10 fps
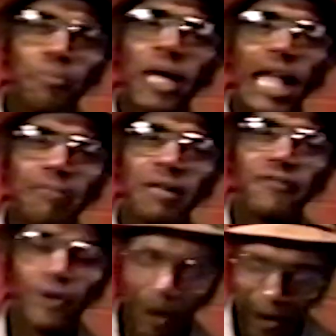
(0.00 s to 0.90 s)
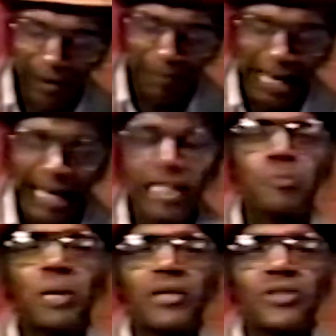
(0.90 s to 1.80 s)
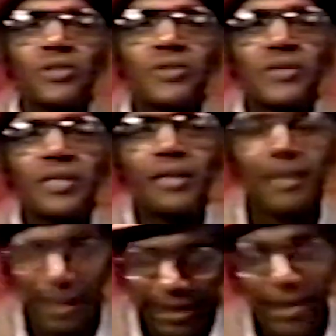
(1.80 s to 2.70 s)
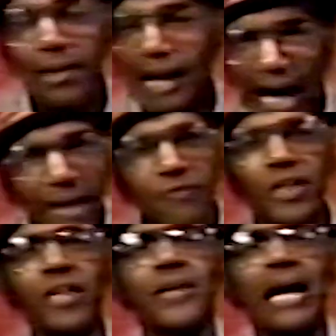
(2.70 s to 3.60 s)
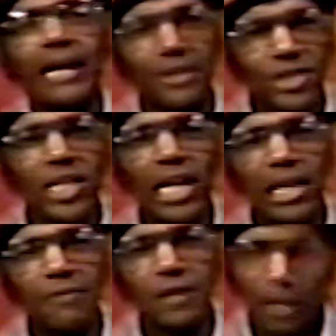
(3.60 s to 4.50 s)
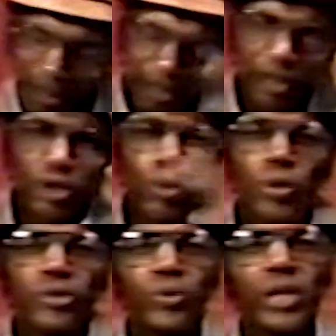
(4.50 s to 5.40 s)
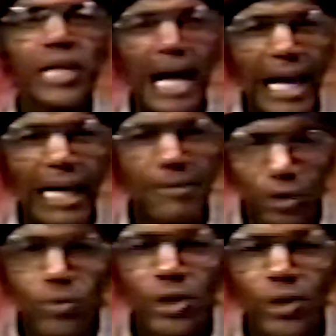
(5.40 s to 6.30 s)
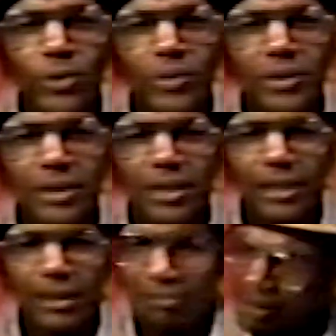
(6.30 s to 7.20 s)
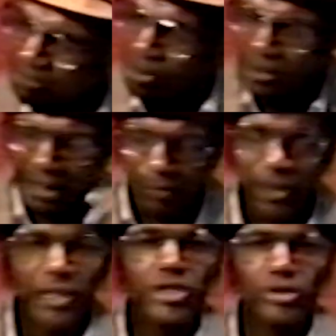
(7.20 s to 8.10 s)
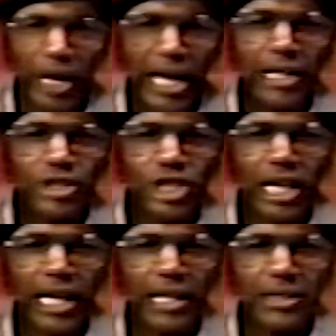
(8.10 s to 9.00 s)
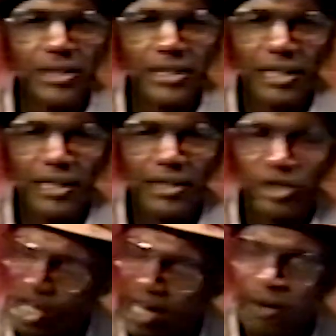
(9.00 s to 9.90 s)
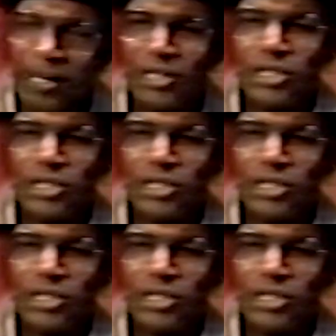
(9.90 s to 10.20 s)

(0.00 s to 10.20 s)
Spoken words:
paid me for all of my expenses. I figured I had saved 2 or 3 lives, who knew? But boy, what a strange case. Cherry